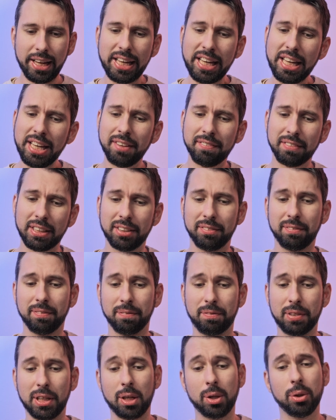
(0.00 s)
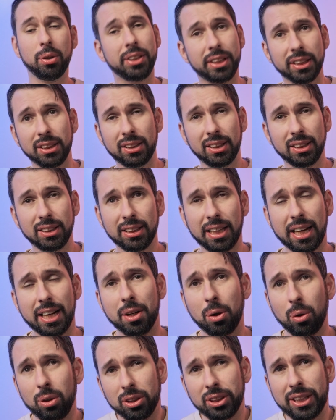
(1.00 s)
Even though this is an
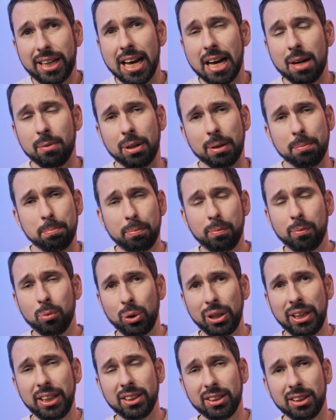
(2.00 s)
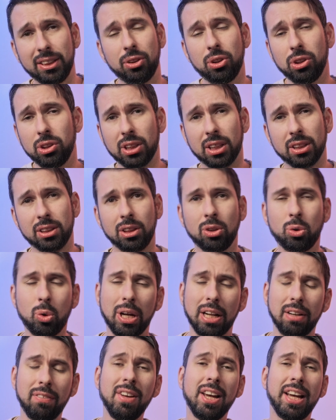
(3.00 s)
older camera, released in
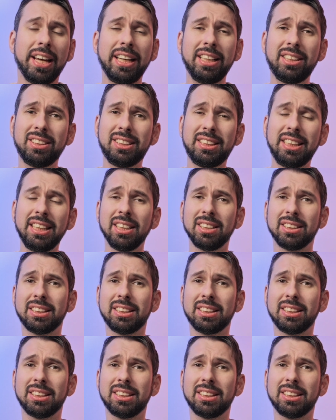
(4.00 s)
2012, it still